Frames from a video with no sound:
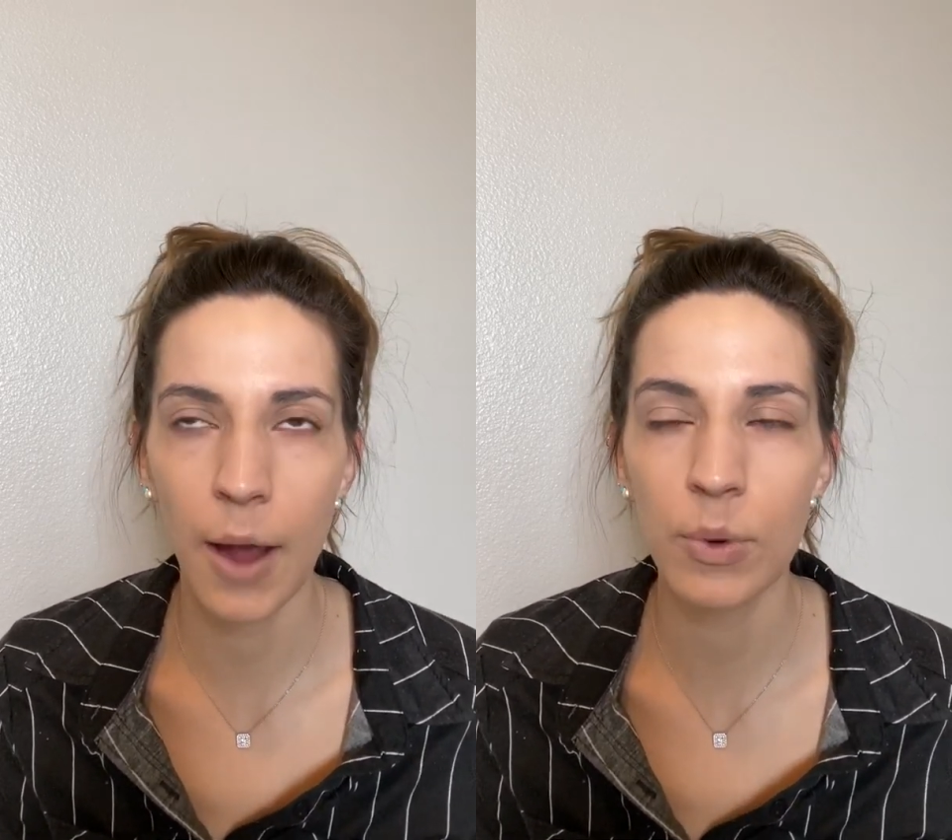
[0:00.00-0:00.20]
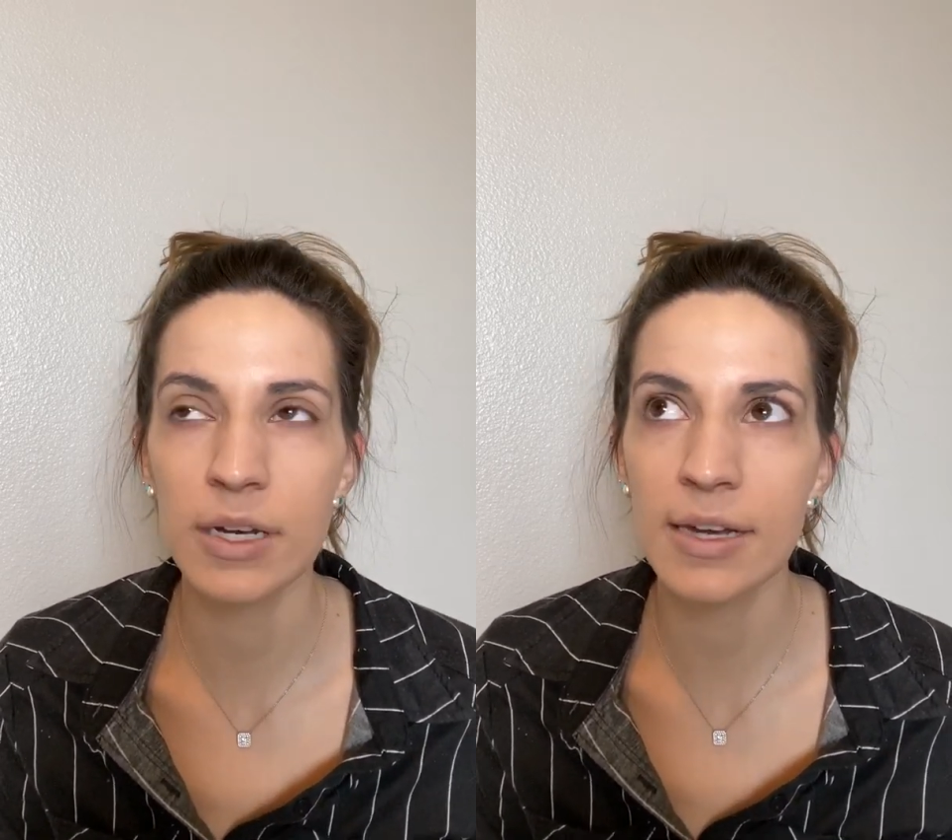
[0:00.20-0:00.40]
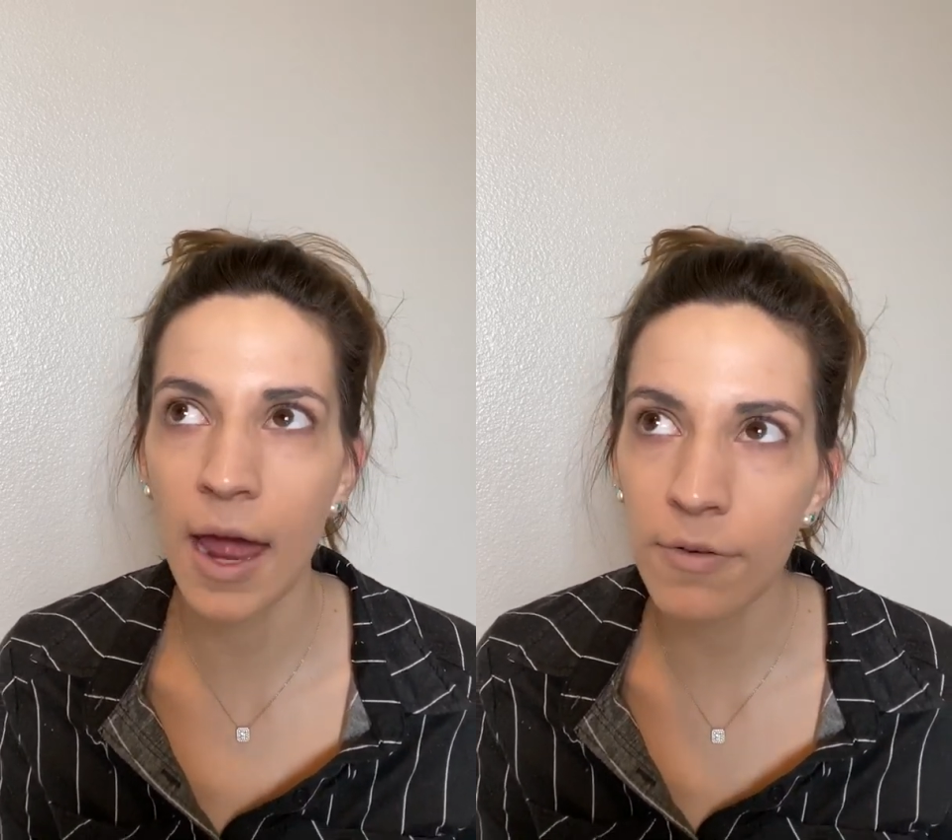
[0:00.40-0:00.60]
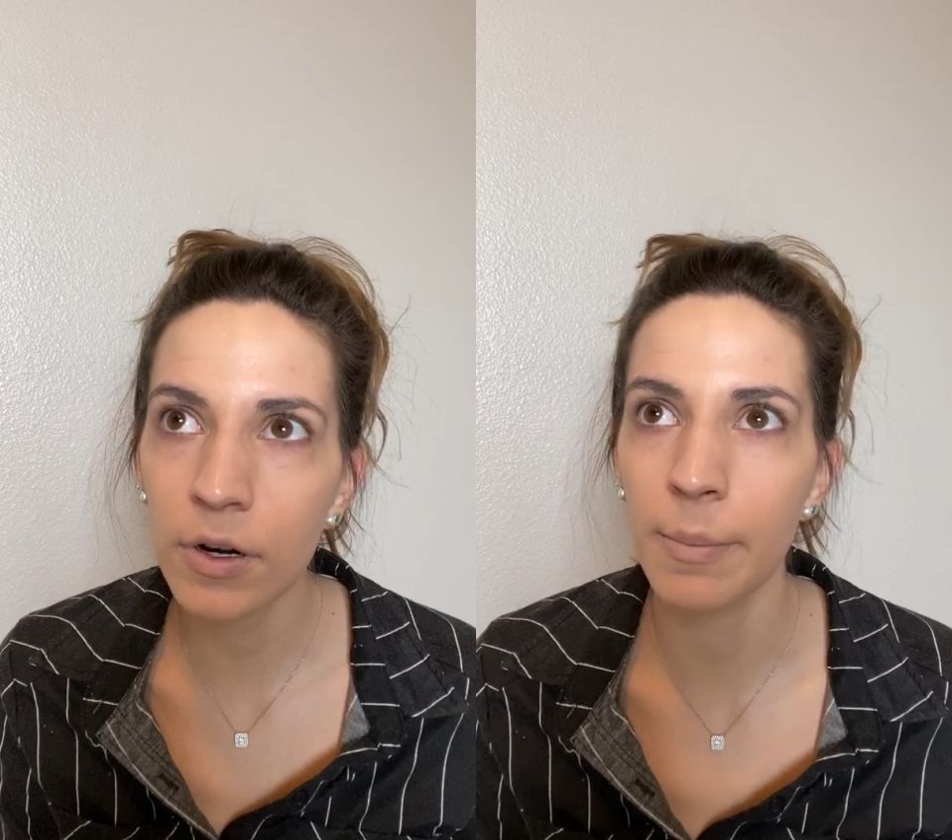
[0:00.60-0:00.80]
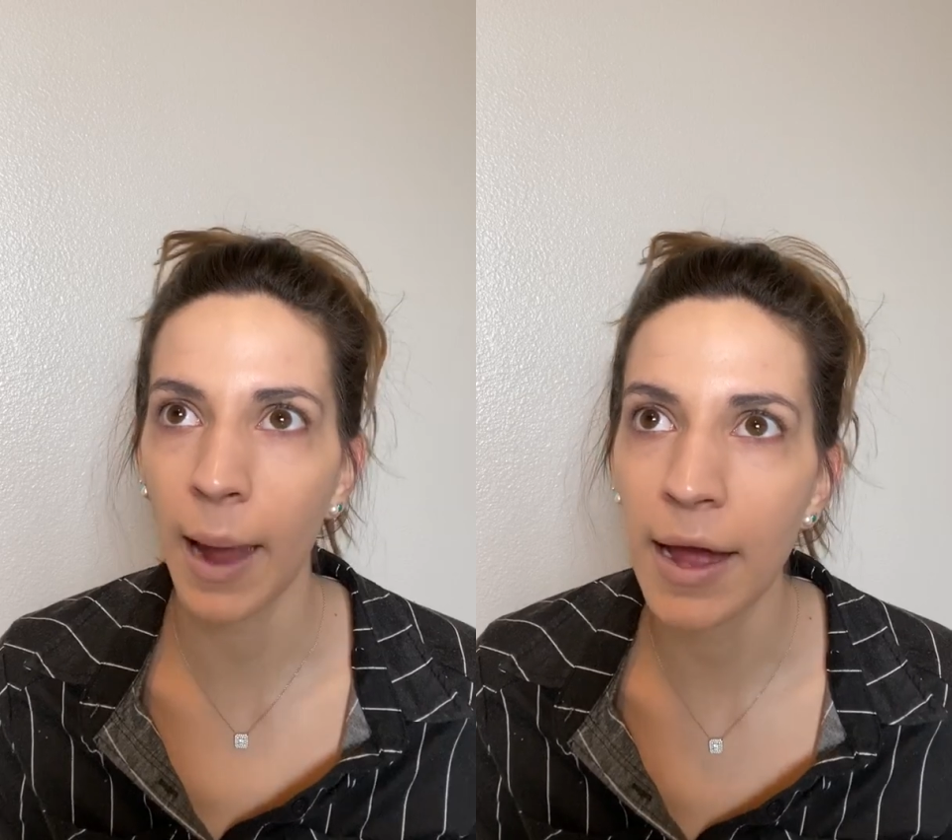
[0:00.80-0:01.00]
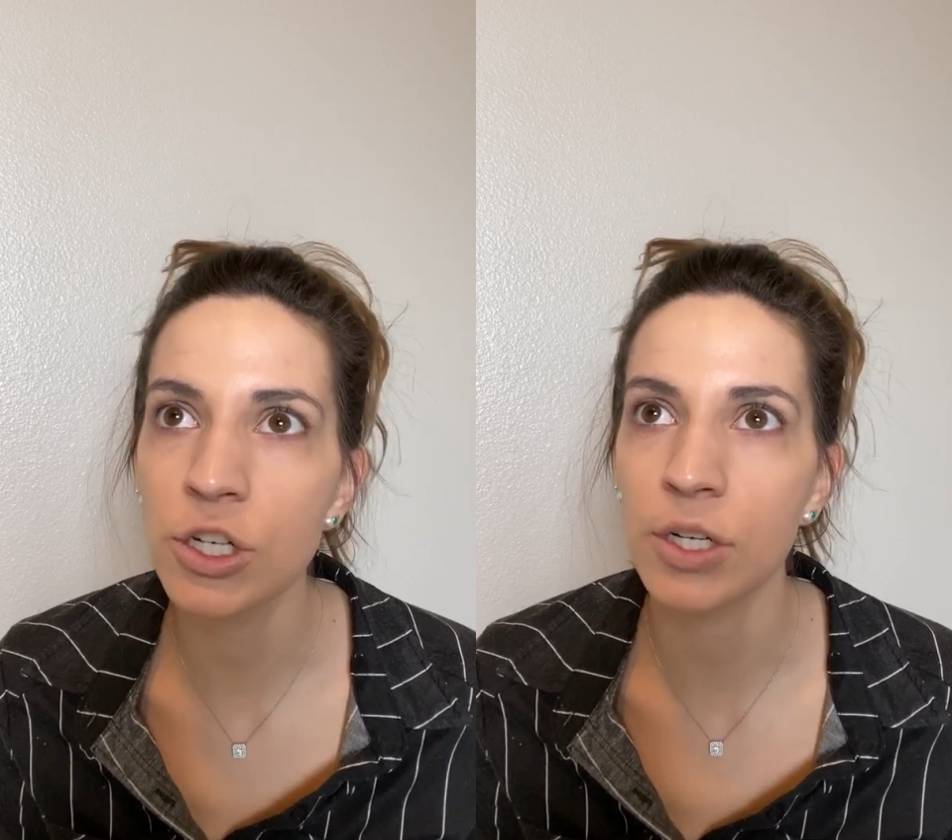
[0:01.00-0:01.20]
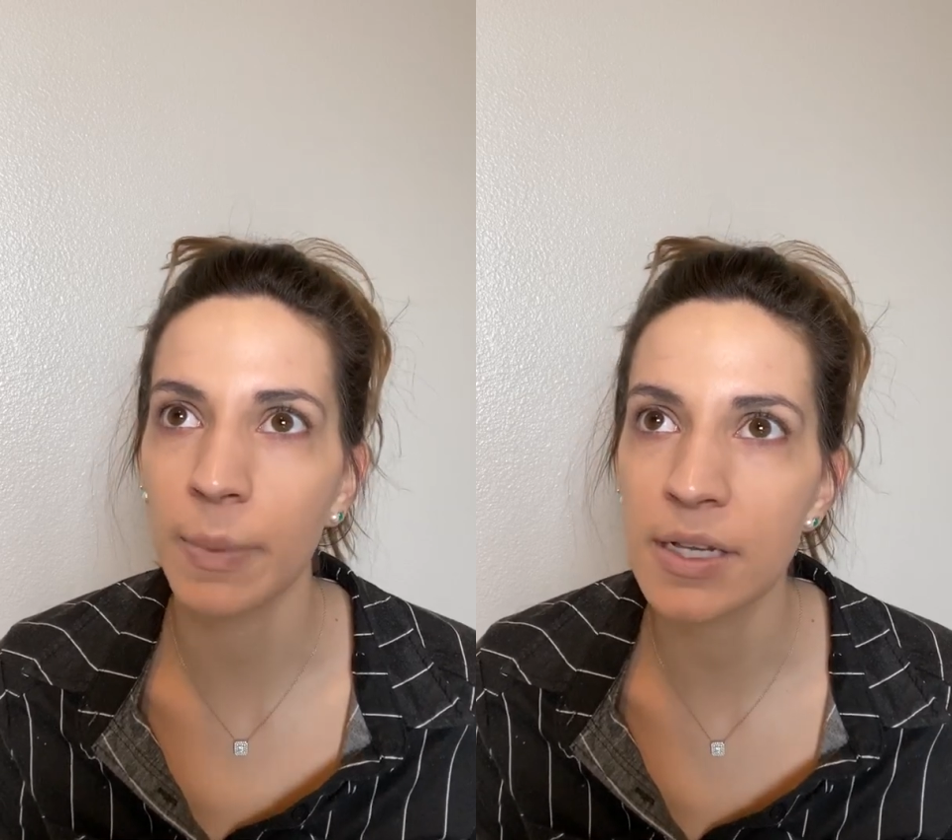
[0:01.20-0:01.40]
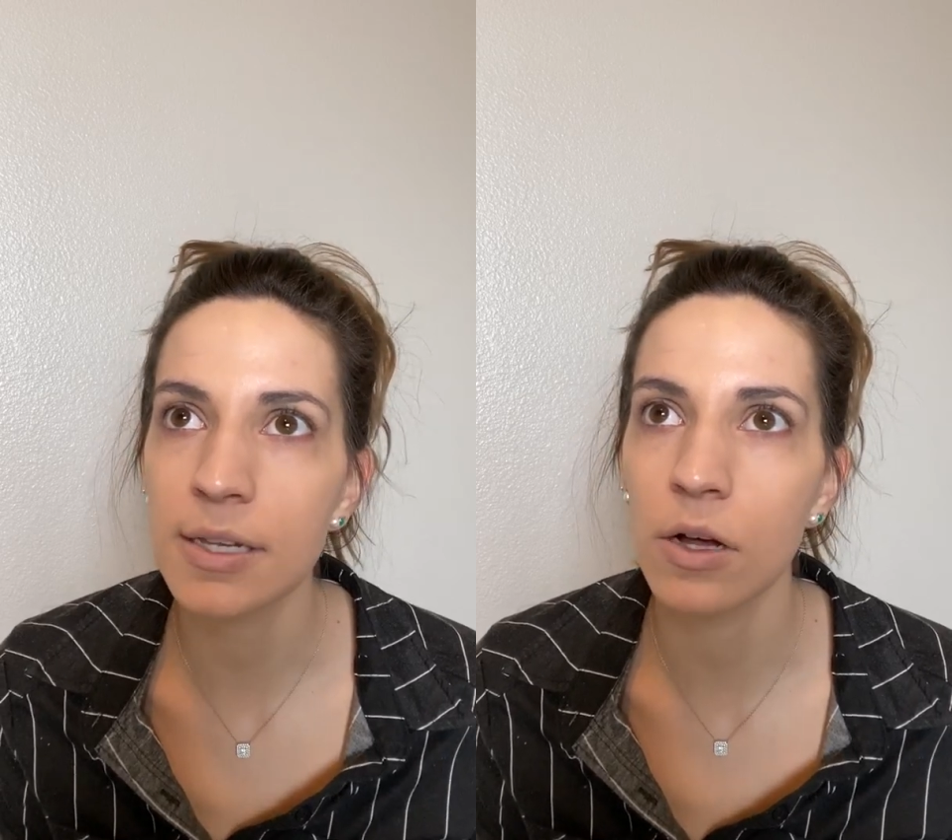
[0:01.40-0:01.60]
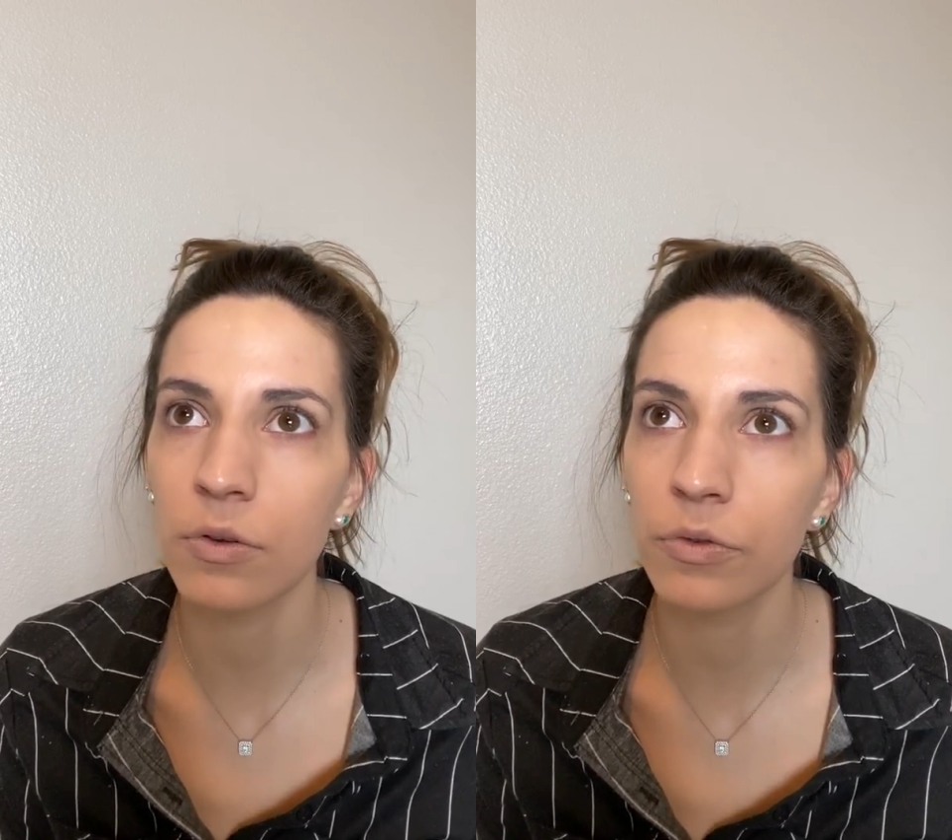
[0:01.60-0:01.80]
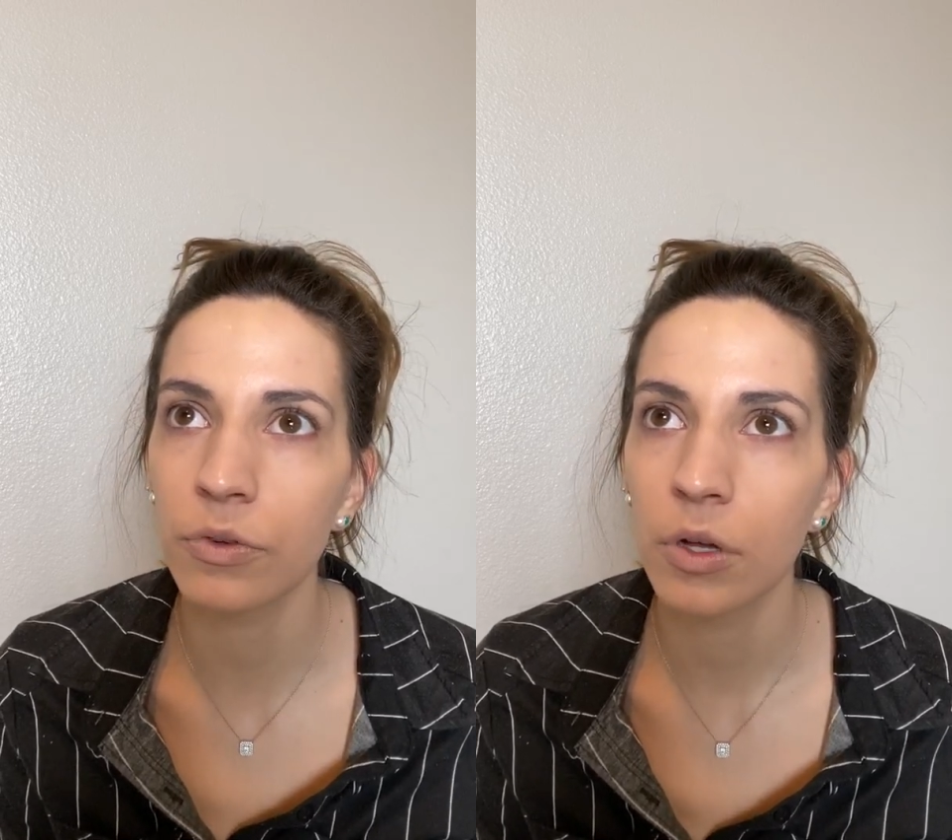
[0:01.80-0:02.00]
I would never imagine
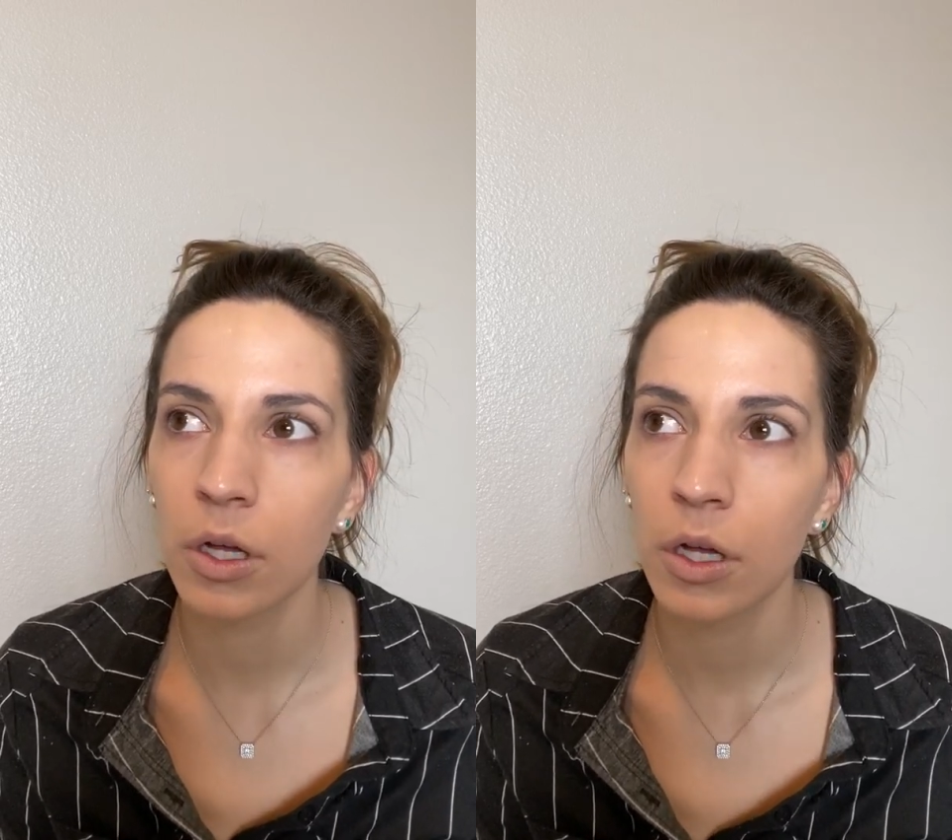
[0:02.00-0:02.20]
myself